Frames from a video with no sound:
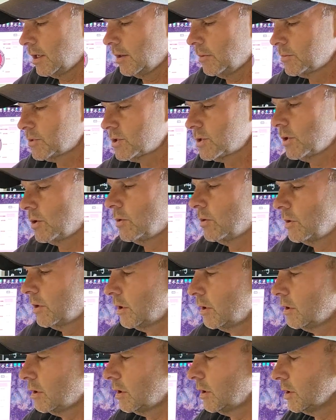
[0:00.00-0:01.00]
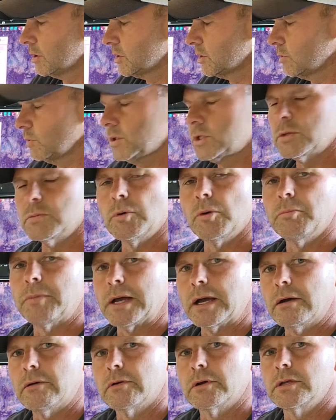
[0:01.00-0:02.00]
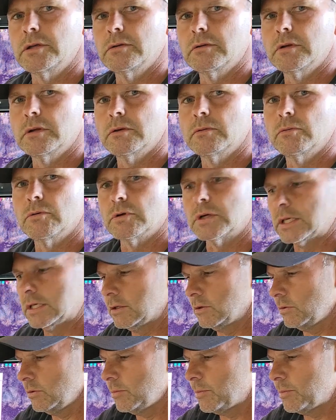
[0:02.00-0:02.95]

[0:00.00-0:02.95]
So a switchable power unit will kill